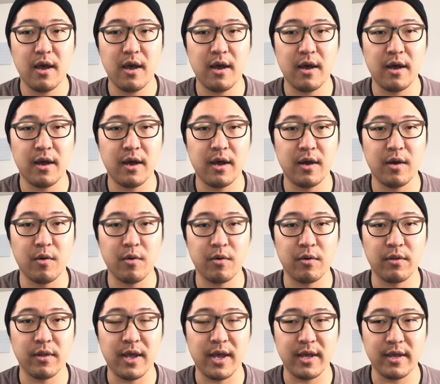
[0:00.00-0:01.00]

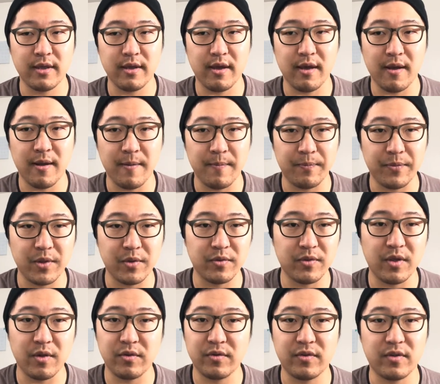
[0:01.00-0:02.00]
or like
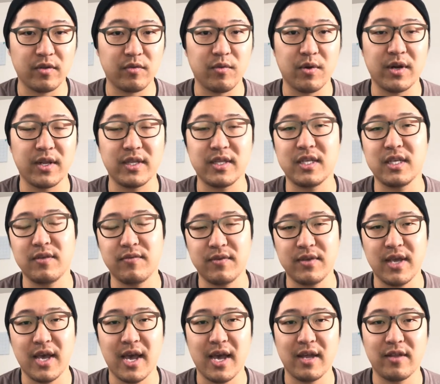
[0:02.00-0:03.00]
they were still running
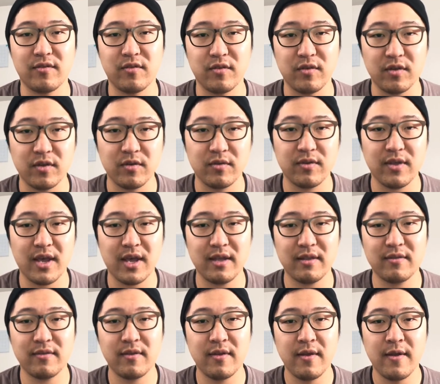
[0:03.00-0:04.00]
TV ads or news
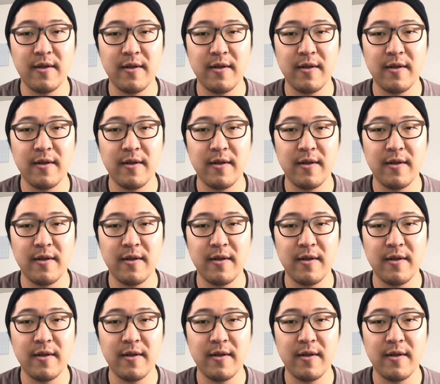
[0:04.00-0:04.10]
ads,